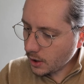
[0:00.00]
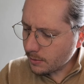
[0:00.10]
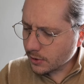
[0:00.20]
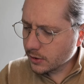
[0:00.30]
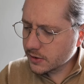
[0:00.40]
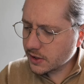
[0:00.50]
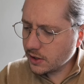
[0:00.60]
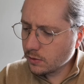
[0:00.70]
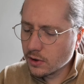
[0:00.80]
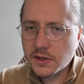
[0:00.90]
because
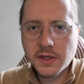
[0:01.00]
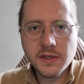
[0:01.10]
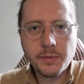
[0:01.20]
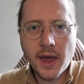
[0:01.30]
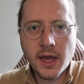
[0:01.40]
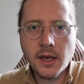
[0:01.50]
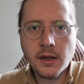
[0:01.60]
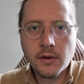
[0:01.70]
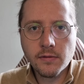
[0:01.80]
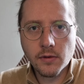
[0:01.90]
he was in
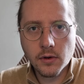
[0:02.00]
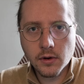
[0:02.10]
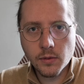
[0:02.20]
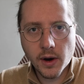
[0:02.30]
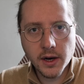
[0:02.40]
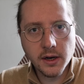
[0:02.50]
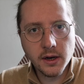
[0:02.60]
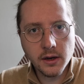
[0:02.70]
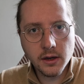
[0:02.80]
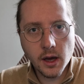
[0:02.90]
Spain for quite a
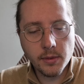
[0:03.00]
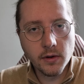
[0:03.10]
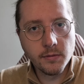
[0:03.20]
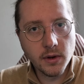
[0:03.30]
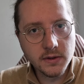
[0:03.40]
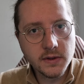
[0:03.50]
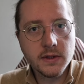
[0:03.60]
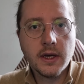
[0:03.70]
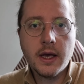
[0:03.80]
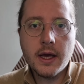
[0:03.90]
couple of months,
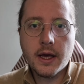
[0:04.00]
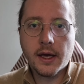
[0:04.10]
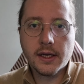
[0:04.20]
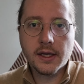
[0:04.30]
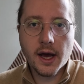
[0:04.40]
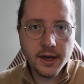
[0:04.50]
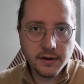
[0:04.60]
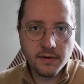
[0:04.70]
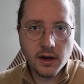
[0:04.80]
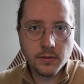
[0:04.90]
and I
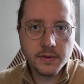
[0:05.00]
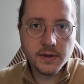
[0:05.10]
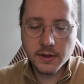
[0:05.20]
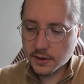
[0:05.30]
developed